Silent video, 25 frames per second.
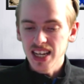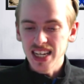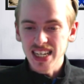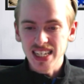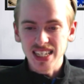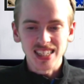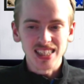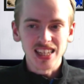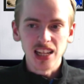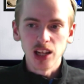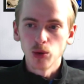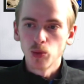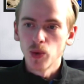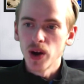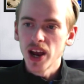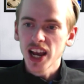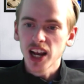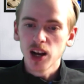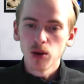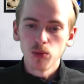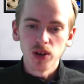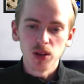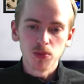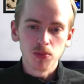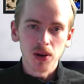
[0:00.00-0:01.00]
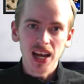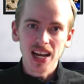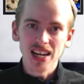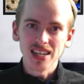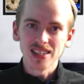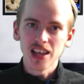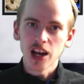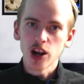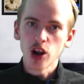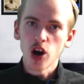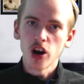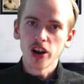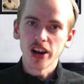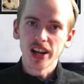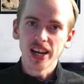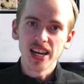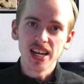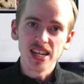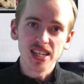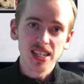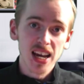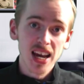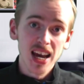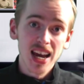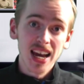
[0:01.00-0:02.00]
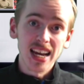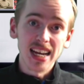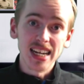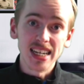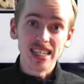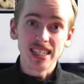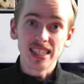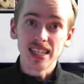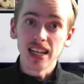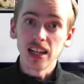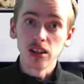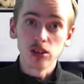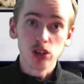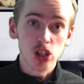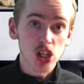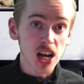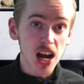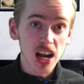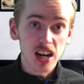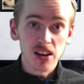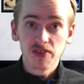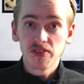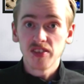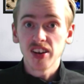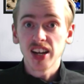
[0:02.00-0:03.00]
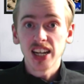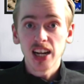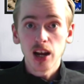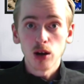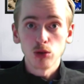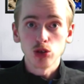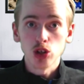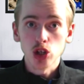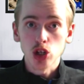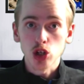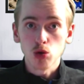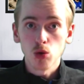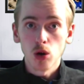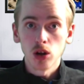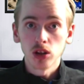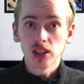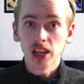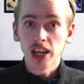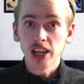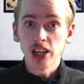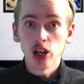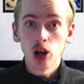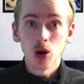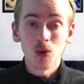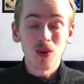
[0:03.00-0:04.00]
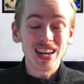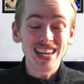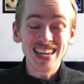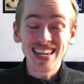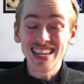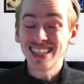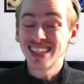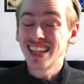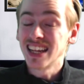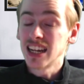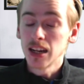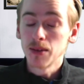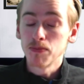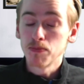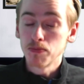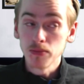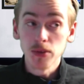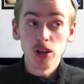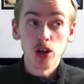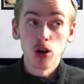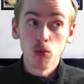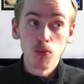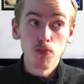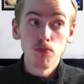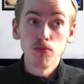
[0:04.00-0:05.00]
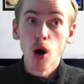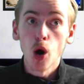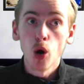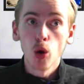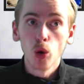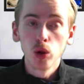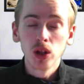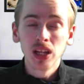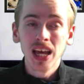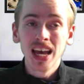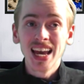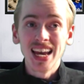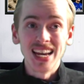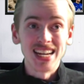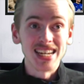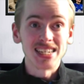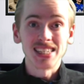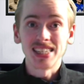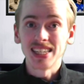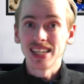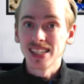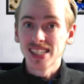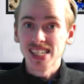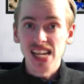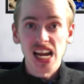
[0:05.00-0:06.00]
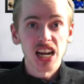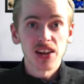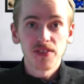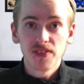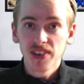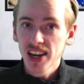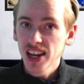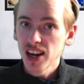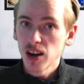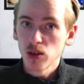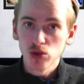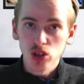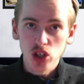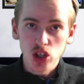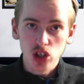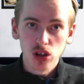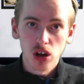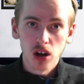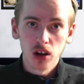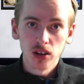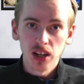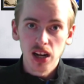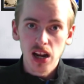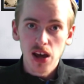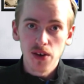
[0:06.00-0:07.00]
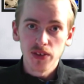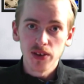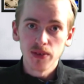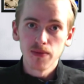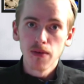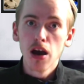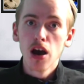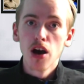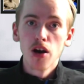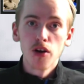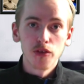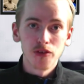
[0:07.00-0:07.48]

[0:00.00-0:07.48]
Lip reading: He's still working with players that aren't his. He's still trying to figure out a squad that, he didn't, mould. He's still trying to figure out a starting 11.